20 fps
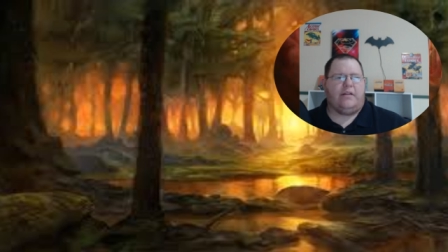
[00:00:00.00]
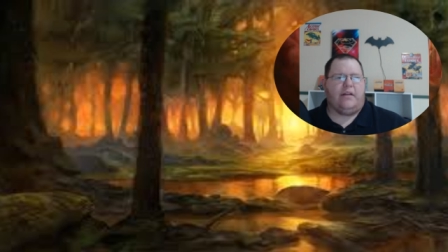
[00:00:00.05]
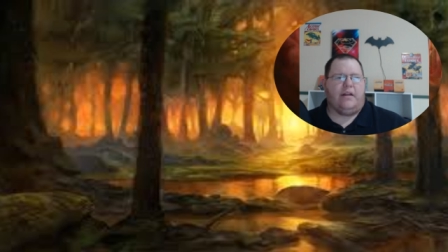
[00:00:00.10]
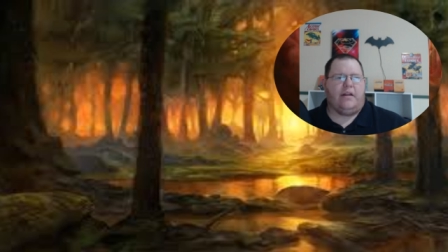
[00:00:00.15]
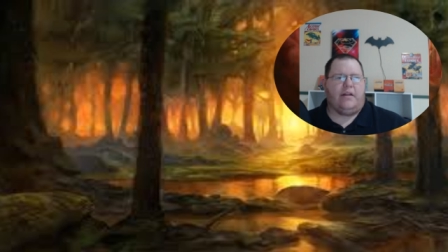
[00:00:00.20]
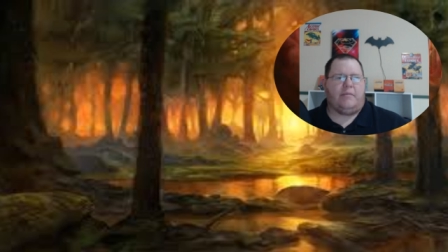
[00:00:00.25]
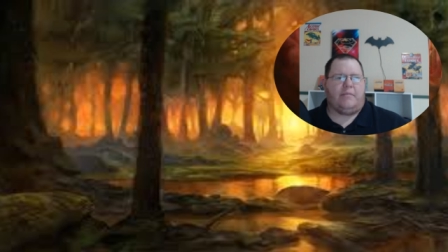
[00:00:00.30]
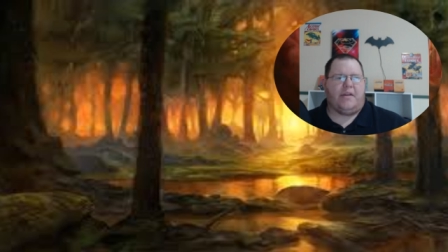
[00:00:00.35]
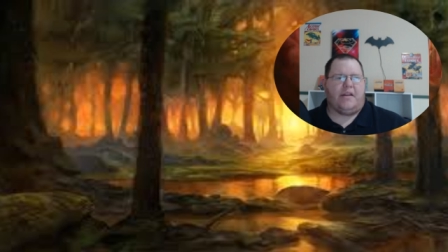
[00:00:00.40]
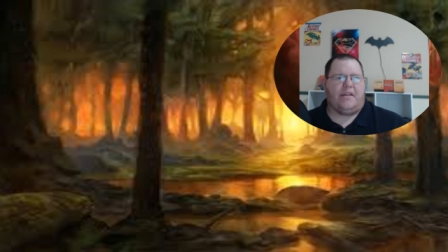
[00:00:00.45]

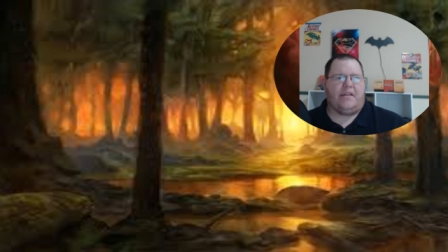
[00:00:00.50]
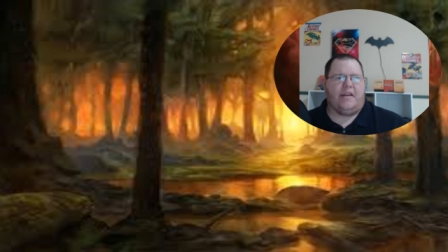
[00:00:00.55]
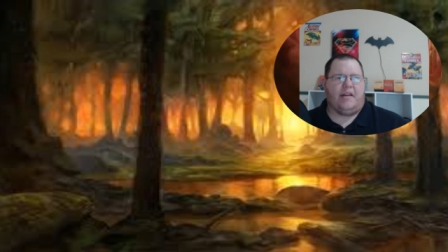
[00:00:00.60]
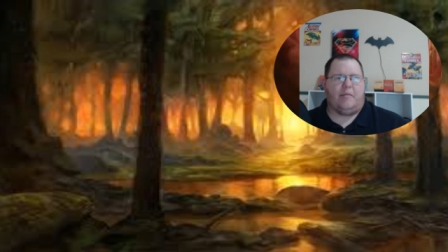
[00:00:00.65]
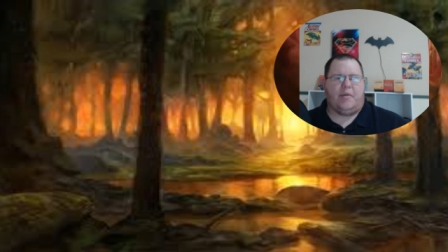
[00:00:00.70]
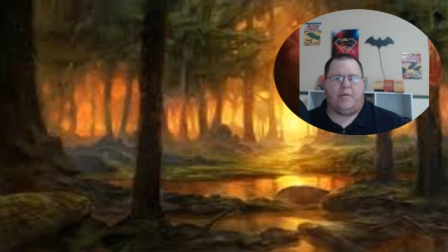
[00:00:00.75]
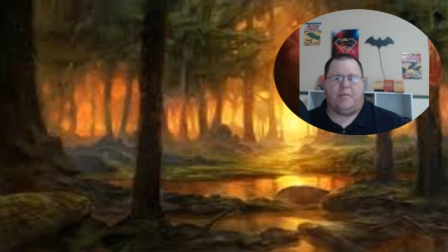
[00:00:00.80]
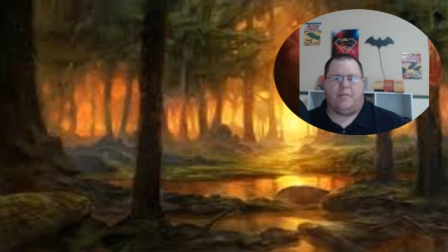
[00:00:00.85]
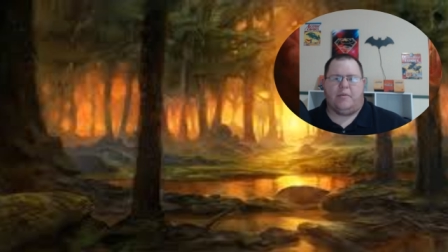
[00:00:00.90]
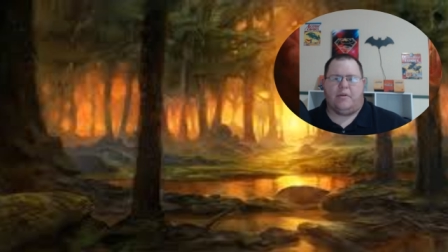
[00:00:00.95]
I think
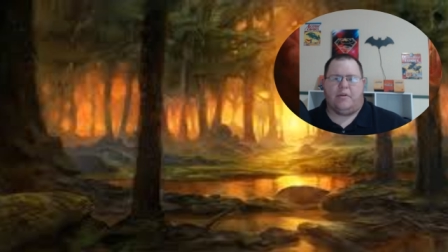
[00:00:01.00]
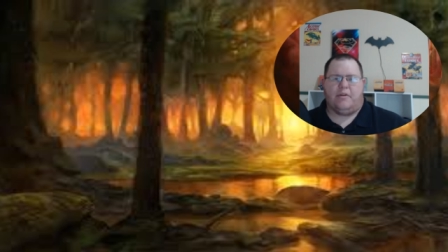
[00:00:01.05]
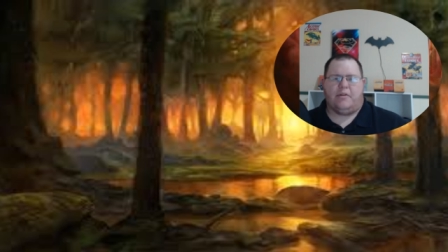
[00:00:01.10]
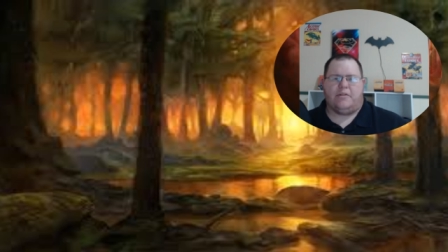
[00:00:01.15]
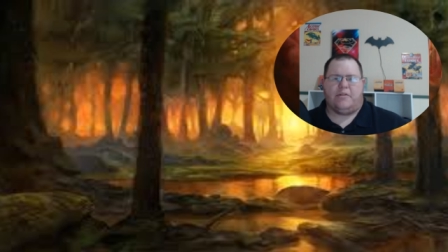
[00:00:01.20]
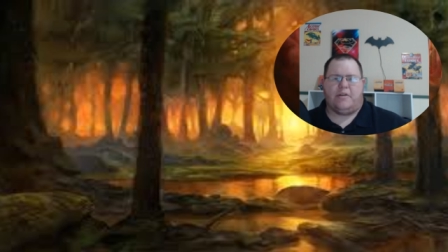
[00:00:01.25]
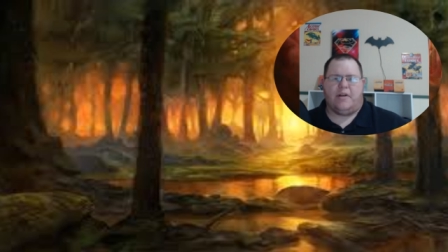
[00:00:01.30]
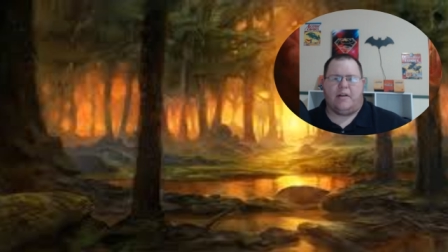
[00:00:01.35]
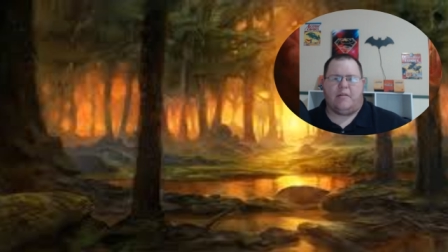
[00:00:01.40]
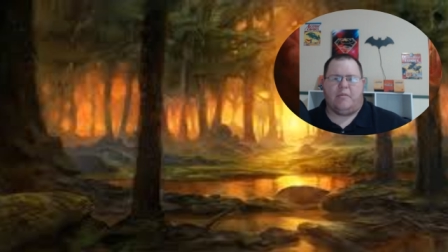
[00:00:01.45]
people are going to
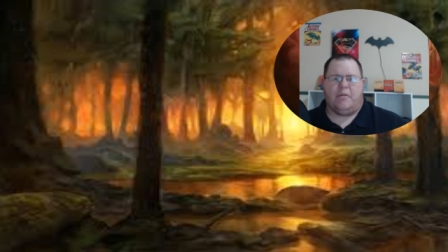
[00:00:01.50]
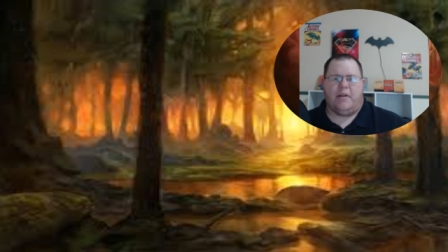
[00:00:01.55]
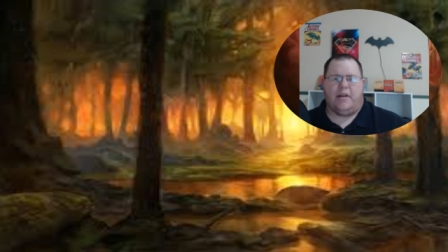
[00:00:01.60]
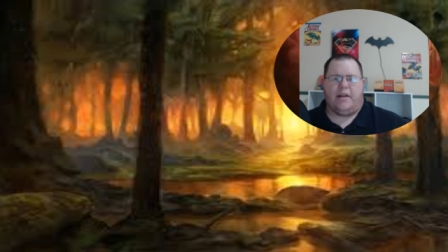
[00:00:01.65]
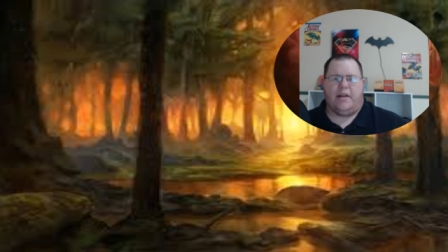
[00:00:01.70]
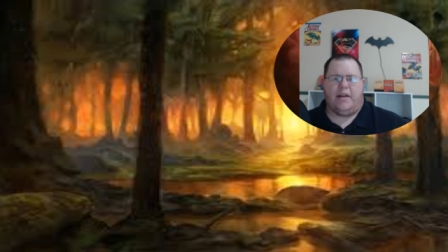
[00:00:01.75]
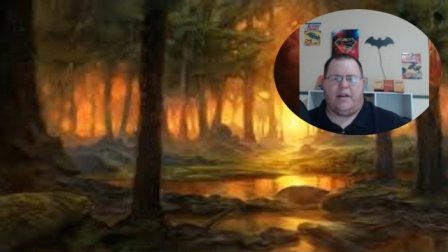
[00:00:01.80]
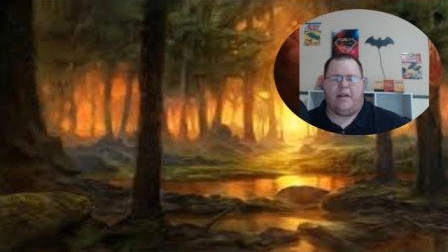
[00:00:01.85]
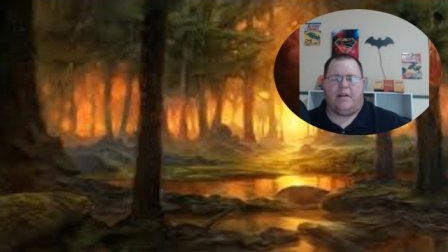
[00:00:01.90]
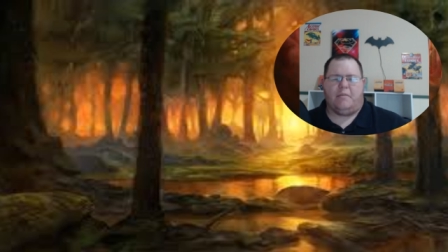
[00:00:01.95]
try to play
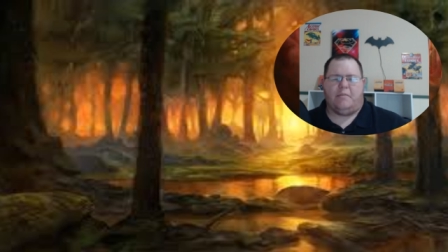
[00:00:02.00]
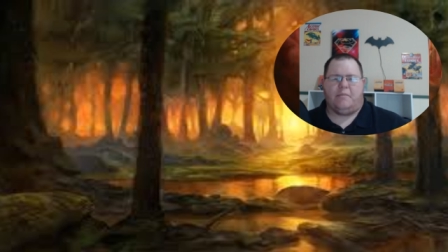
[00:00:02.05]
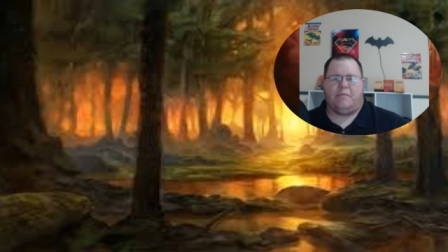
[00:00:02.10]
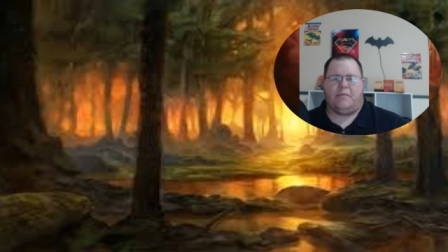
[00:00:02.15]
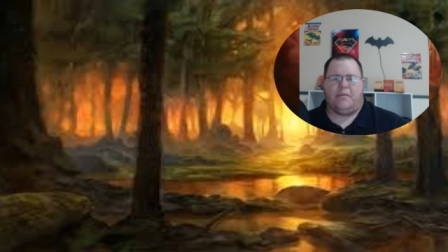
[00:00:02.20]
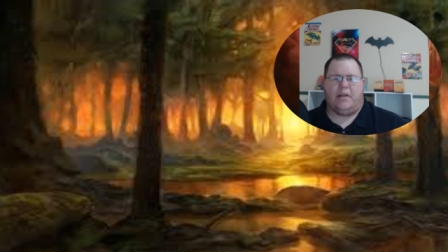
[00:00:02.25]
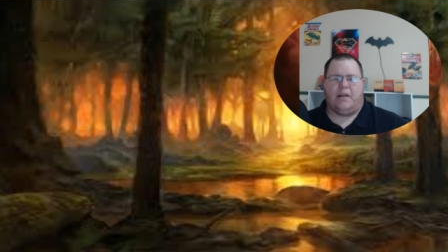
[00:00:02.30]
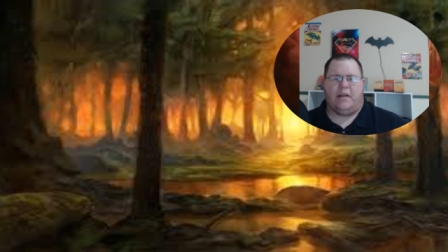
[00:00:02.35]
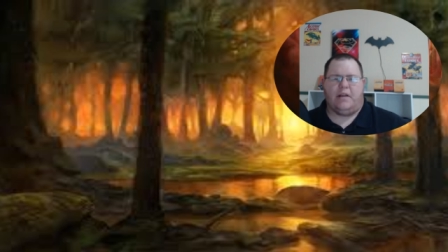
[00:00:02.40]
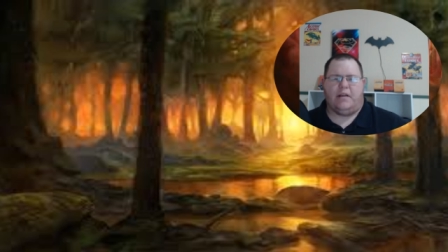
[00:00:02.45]
him
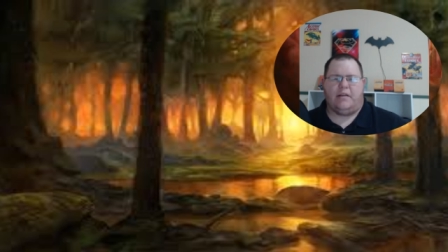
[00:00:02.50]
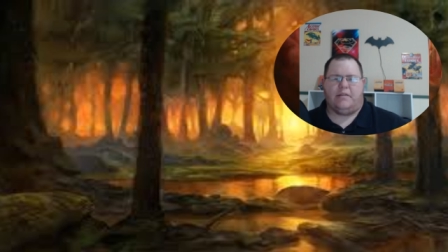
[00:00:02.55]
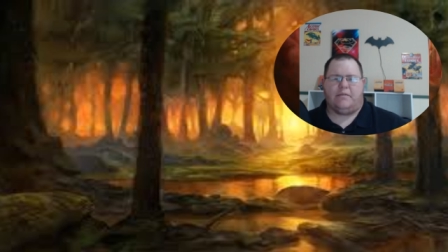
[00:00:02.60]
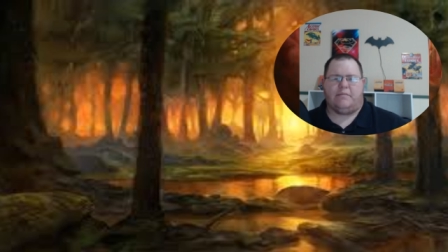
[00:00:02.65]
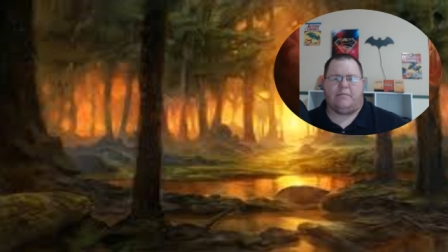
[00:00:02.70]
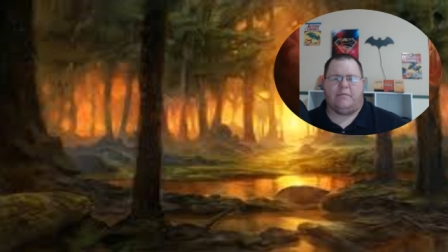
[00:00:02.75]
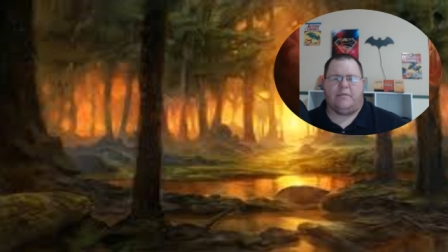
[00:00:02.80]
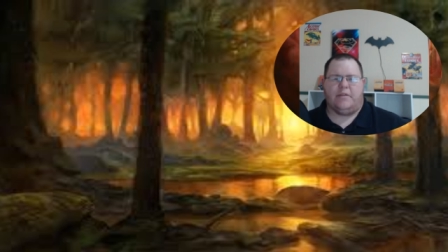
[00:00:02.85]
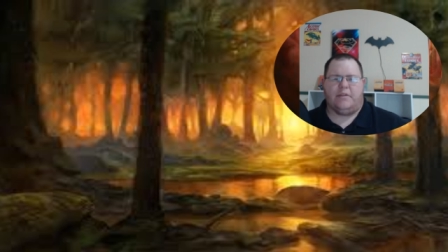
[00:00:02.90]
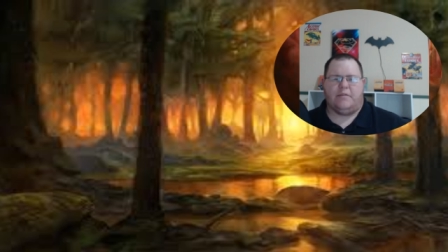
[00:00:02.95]

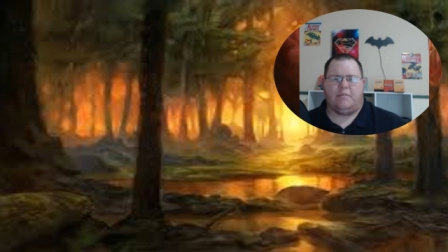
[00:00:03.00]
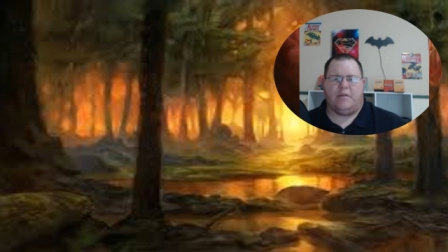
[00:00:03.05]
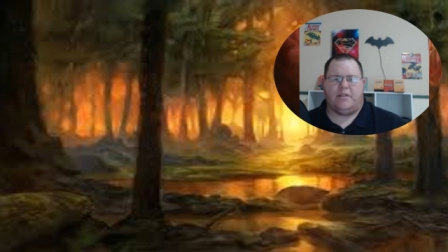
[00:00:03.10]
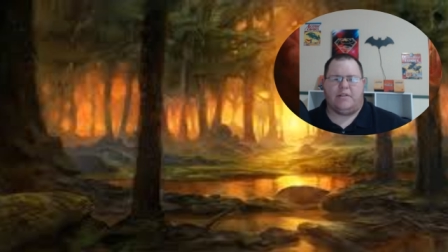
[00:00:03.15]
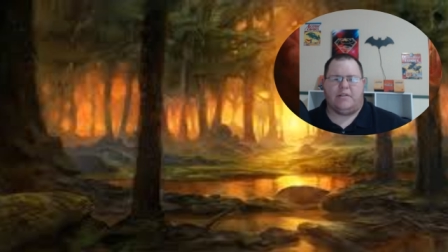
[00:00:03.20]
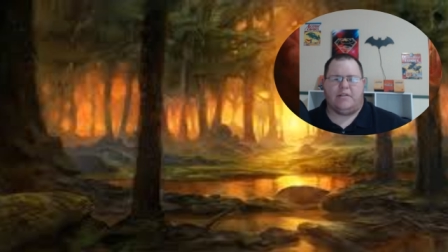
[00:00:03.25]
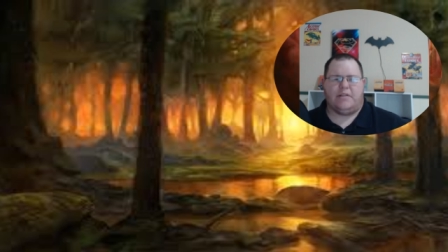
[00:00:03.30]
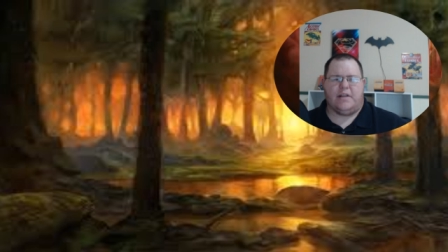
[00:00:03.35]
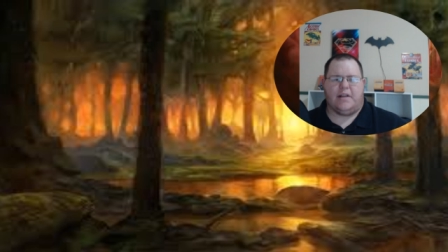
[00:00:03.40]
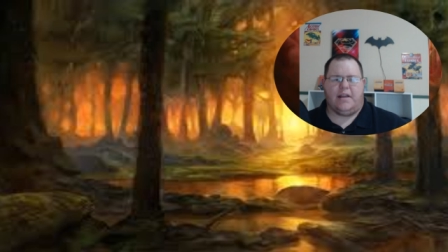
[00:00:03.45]
as much
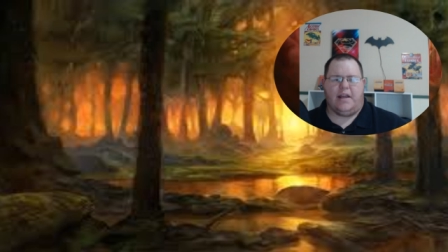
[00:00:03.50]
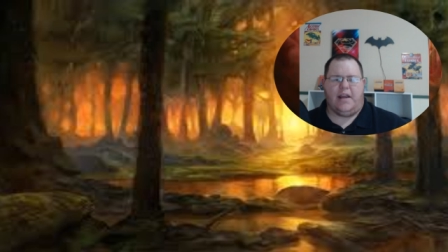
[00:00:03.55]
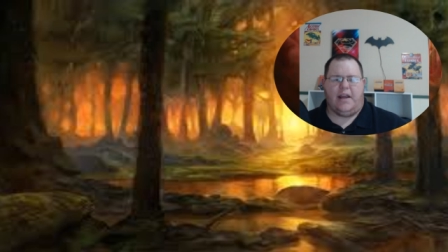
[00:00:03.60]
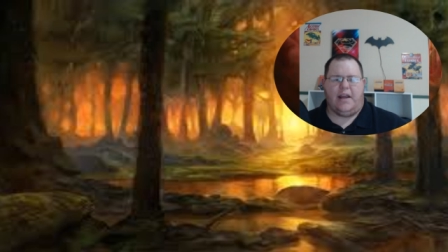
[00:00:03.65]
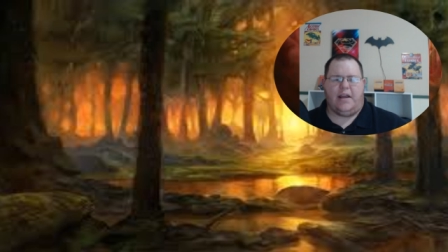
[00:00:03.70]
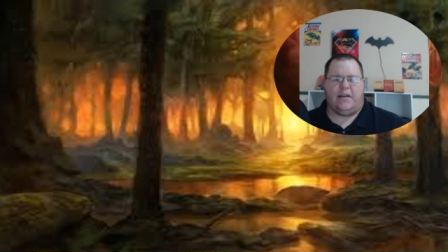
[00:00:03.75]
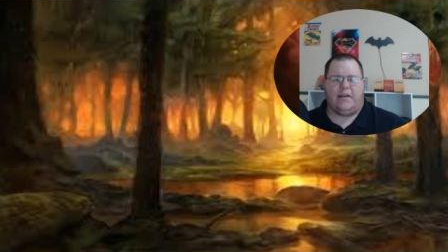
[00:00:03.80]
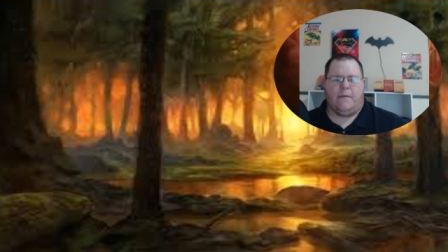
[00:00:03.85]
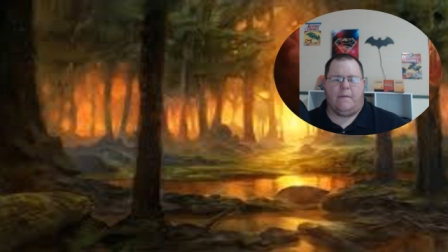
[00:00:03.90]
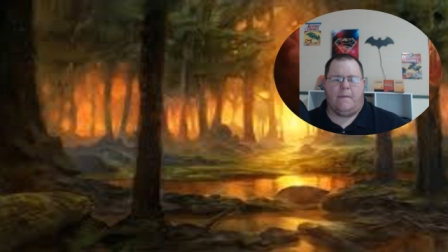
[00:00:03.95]
as they
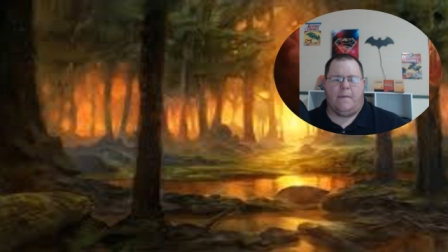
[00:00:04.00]
can.